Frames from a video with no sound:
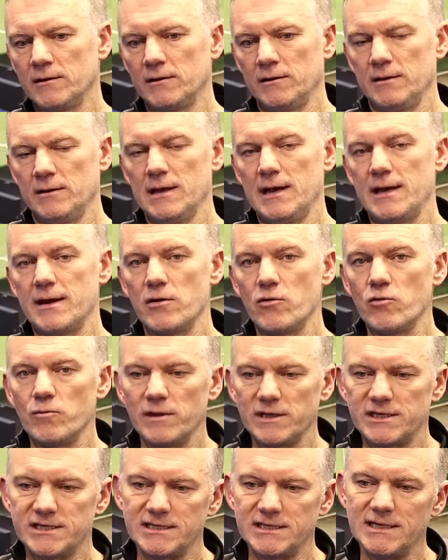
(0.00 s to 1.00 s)
At home
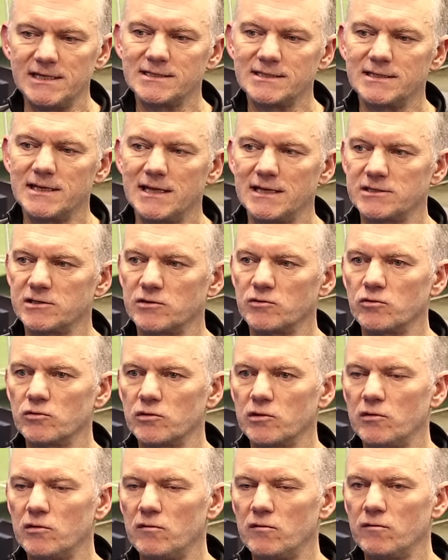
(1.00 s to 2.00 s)
this season isn't good
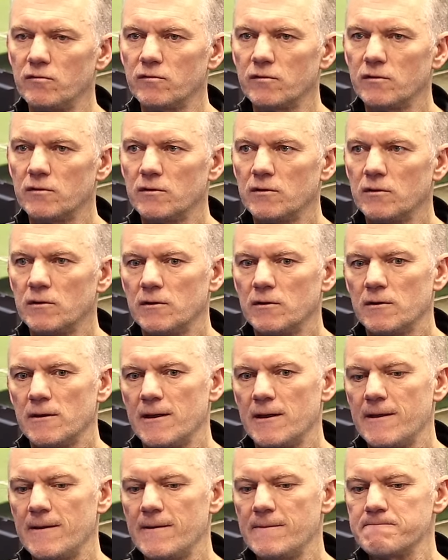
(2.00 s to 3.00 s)
enough.
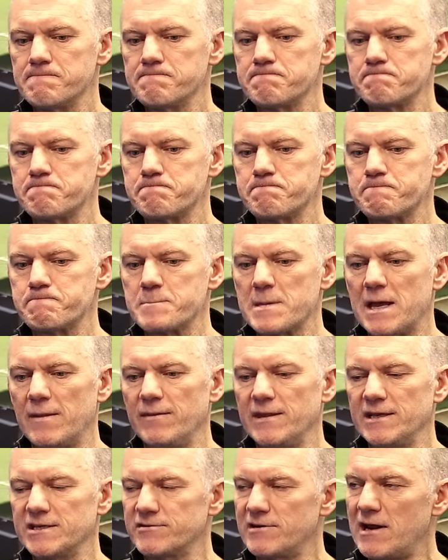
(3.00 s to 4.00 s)
And
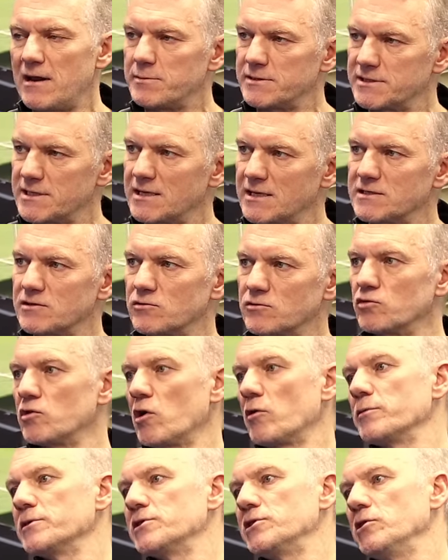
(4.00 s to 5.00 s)
this represents a good
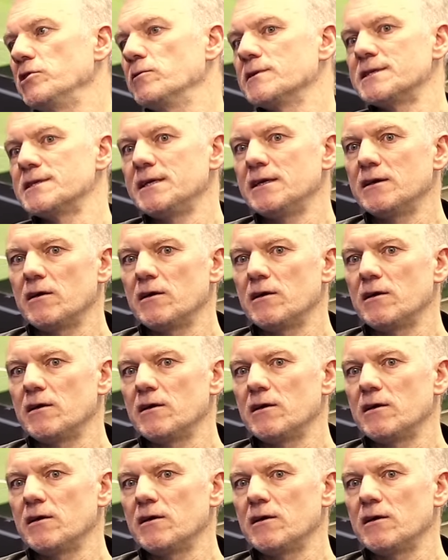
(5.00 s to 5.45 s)
opportunity.